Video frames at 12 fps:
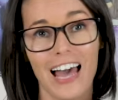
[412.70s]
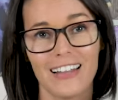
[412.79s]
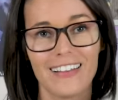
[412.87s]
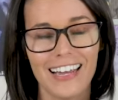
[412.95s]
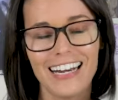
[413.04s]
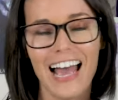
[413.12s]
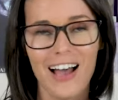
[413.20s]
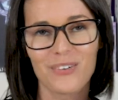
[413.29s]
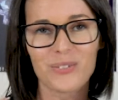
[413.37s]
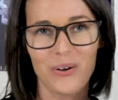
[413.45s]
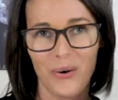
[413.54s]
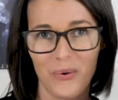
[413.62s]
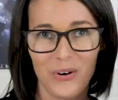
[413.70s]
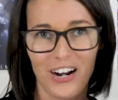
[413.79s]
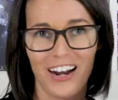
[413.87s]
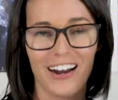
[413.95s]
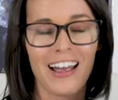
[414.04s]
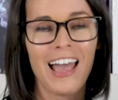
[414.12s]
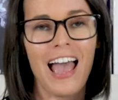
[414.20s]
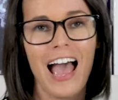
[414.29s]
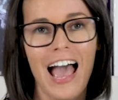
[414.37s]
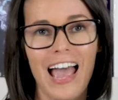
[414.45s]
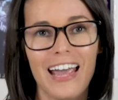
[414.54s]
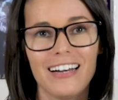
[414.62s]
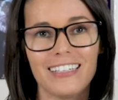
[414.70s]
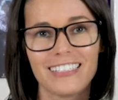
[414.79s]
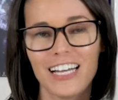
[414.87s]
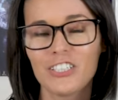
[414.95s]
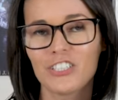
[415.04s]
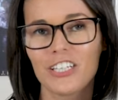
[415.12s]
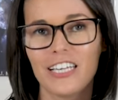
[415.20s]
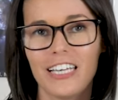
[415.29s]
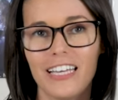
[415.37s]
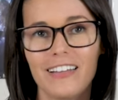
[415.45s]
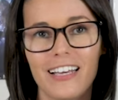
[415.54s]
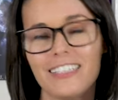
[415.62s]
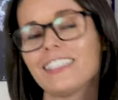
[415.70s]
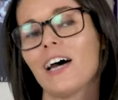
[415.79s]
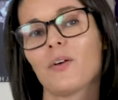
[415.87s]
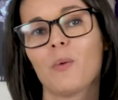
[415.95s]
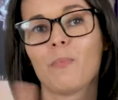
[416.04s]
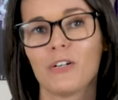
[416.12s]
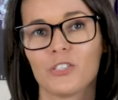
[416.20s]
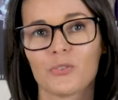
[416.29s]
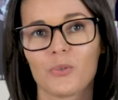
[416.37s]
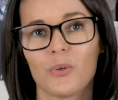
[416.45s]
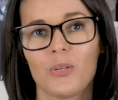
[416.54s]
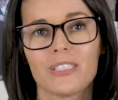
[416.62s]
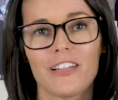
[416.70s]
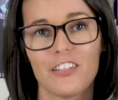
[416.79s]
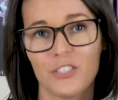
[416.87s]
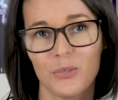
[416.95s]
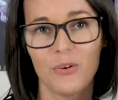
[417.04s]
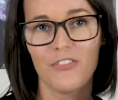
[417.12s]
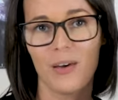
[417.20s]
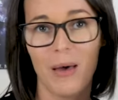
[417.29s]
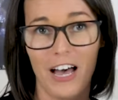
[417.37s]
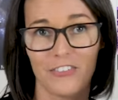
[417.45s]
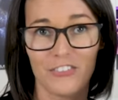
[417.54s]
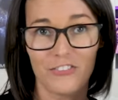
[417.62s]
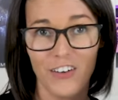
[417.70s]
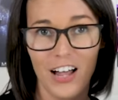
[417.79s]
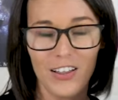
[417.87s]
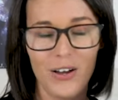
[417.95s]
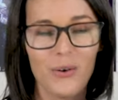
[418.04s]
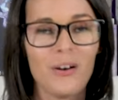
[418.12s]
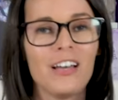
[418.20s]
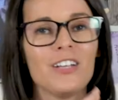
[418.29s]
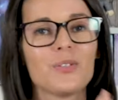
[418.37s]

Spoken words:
lighthouse owner. And essentially he lays down a bunch of rules that the two of them have to follow.